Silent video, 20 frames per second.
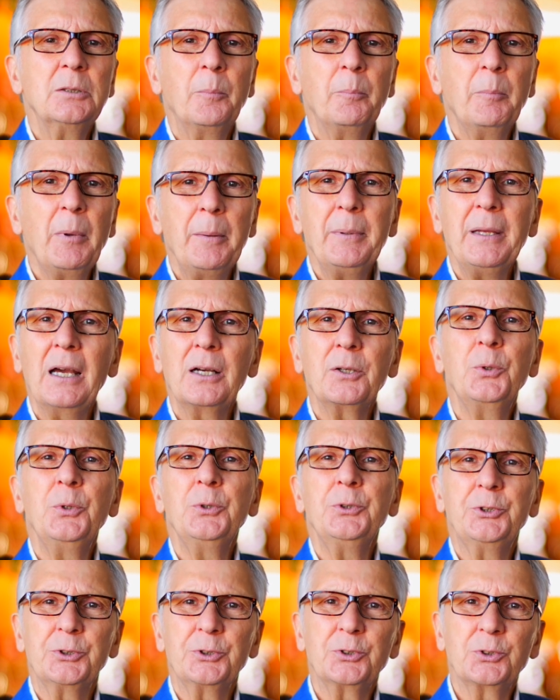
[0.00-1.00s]
maybe I
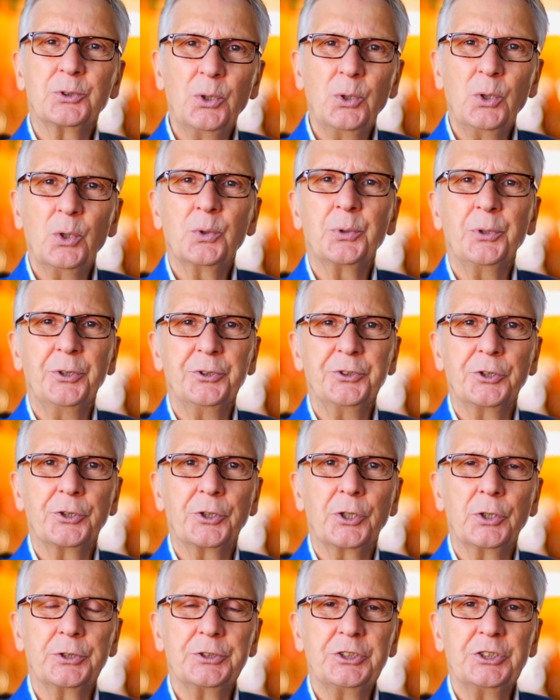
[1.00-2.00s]
could just go
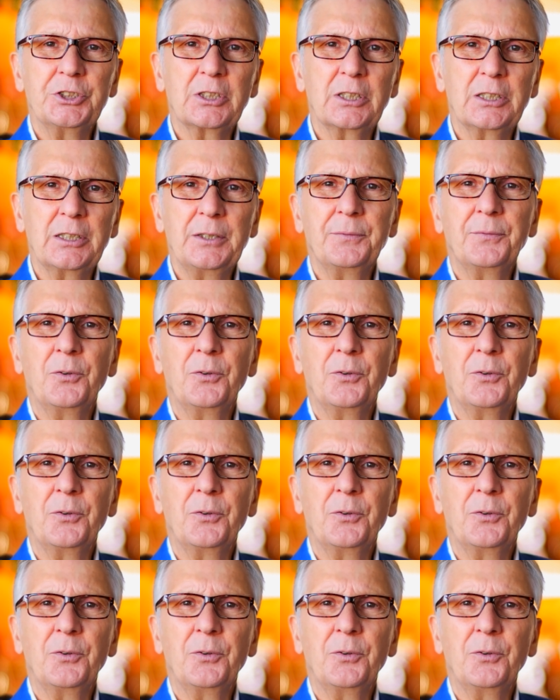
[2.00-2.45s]
chronologically